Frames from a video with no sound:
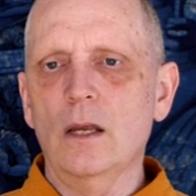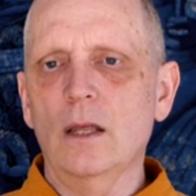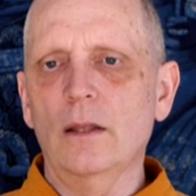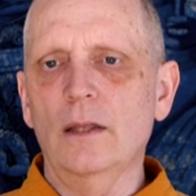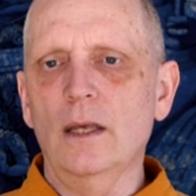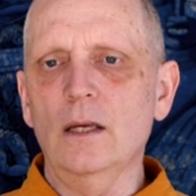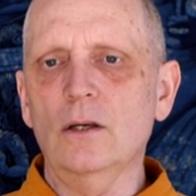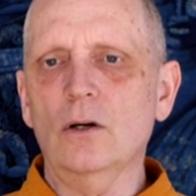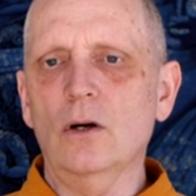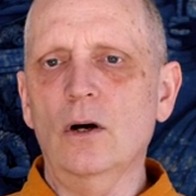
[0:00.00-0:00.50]

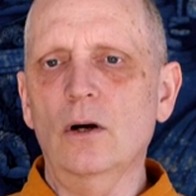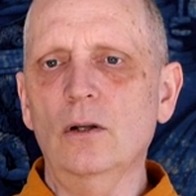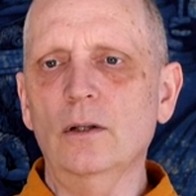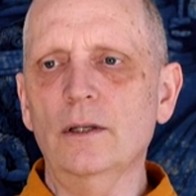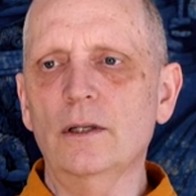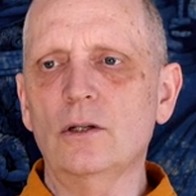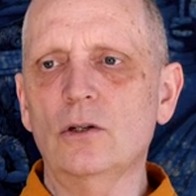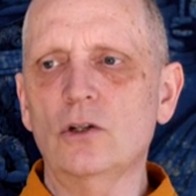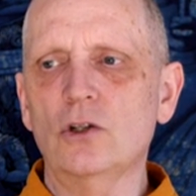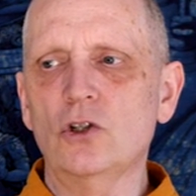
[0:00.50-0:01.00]
They call
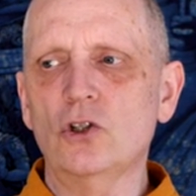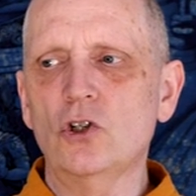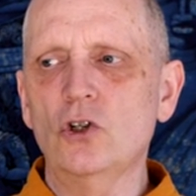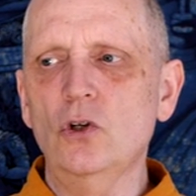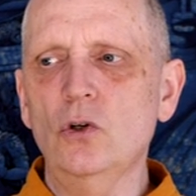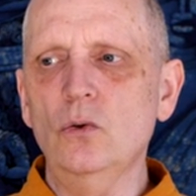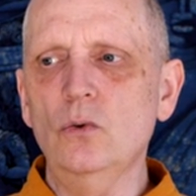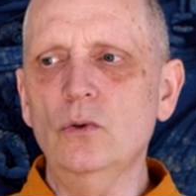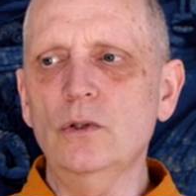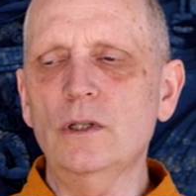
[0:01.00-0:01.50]
it
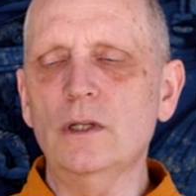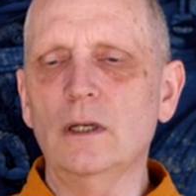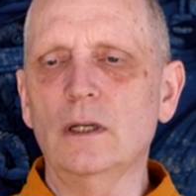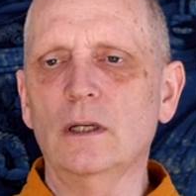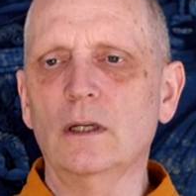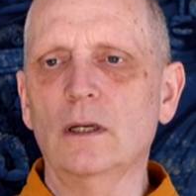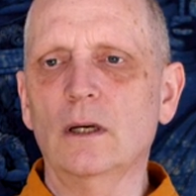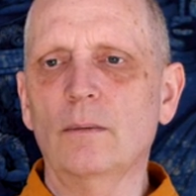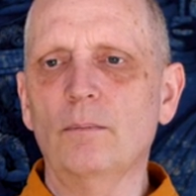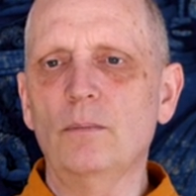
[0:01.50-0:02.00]

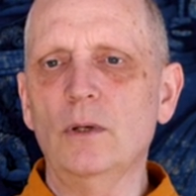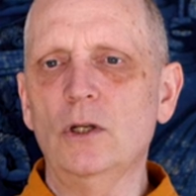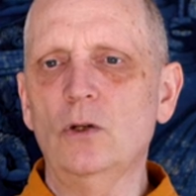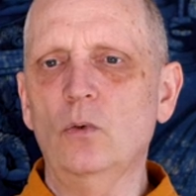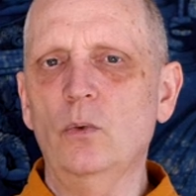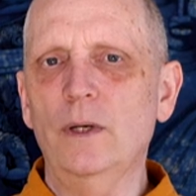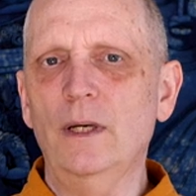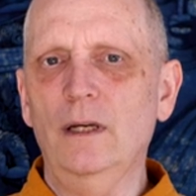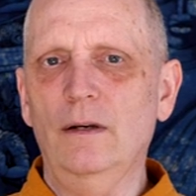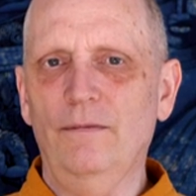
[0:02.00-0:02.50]
choosing
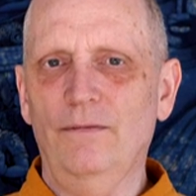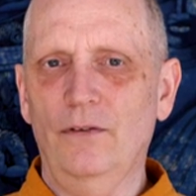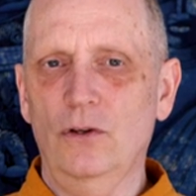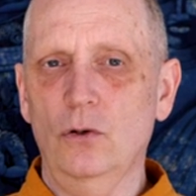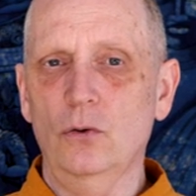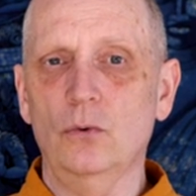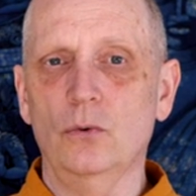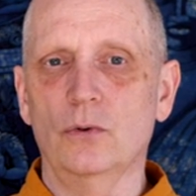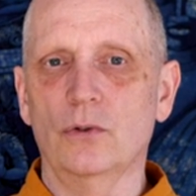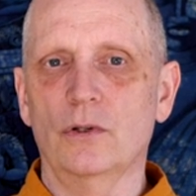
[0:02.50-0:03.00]
between
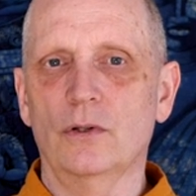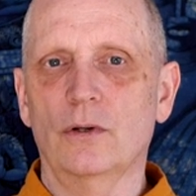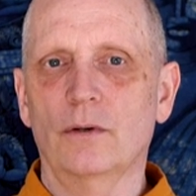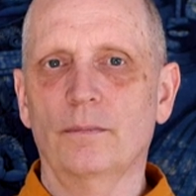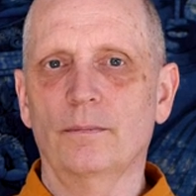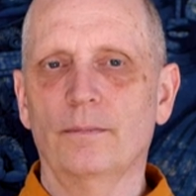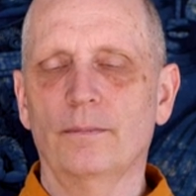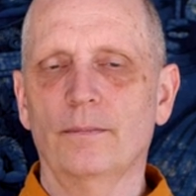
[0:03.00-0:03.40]
views.